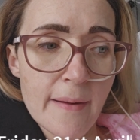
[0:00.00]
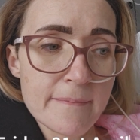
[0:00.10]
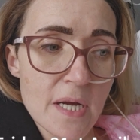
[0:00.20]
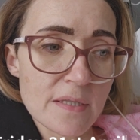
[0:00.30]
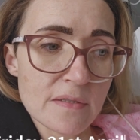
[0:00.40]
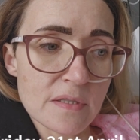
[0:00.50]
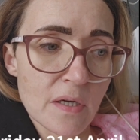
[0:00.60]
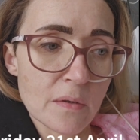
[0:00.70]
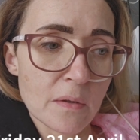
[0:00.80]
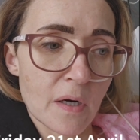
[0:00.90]
um,
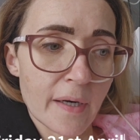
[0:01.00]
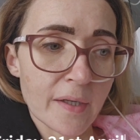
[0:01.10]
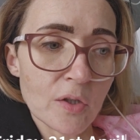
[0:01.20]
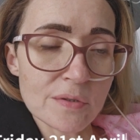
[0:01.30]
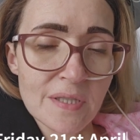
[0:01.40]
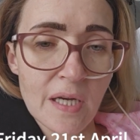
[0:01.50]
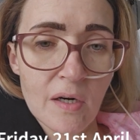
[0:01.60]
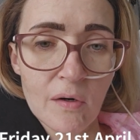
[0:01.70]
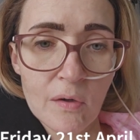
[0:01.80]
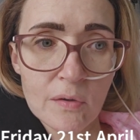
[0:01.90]
so I got
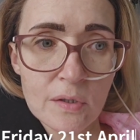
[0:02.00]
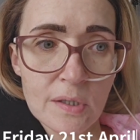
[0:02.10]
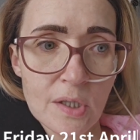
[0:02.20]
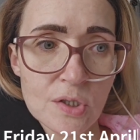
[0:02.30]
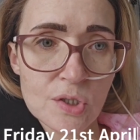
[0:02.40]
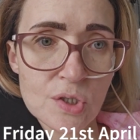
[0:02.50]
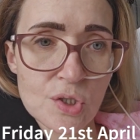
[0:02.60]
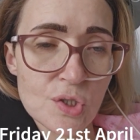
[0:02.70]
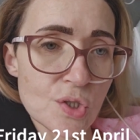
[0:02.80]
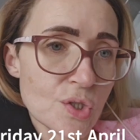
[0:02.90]
here on
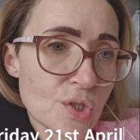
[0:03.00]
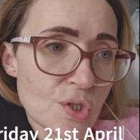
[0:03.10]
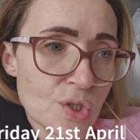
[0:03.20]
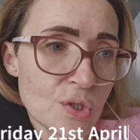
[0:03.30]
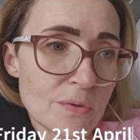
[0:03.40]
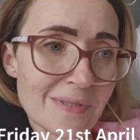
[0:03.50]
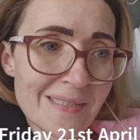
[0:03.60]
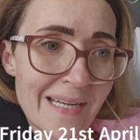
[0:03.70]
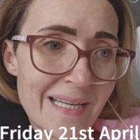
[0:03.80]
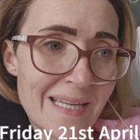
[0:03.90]

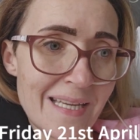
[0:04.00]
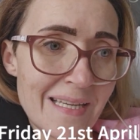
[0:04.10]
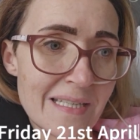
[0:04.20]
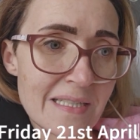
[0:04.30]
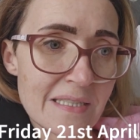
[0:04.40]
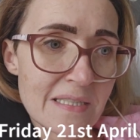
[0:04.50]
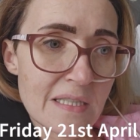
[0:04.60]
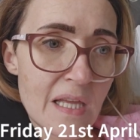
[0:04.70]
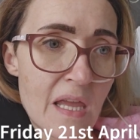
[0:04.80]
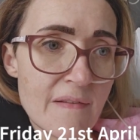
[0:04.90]
Tuesday
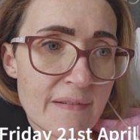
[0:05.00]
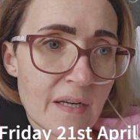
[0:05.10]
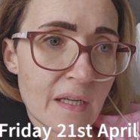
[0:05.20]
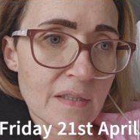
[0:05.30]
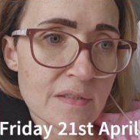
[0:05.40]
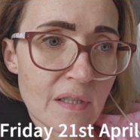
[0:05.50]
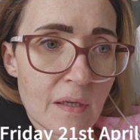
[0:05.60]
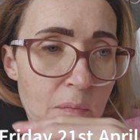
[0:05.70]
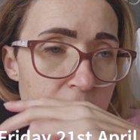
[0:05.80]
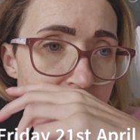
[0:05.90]
evening,
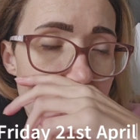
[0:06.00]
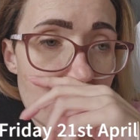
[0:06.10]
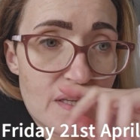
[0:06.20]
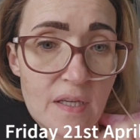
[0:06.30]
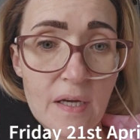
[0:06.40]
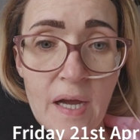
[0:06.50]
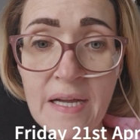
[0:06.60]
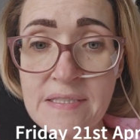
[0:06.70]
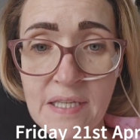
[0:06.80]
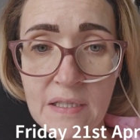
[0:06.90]
so that was the
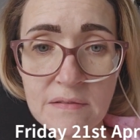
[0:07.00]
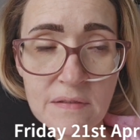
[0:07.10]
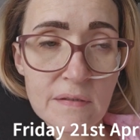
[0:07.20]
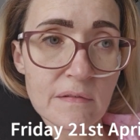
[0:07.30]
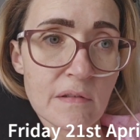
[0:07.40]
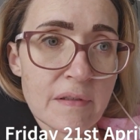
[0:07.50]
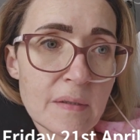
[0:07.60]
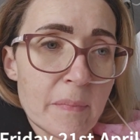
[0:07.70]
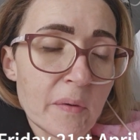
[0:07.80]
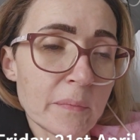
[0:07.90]
18th of
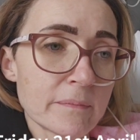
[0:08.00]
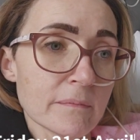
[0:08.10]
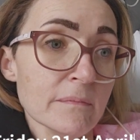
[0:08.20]
April.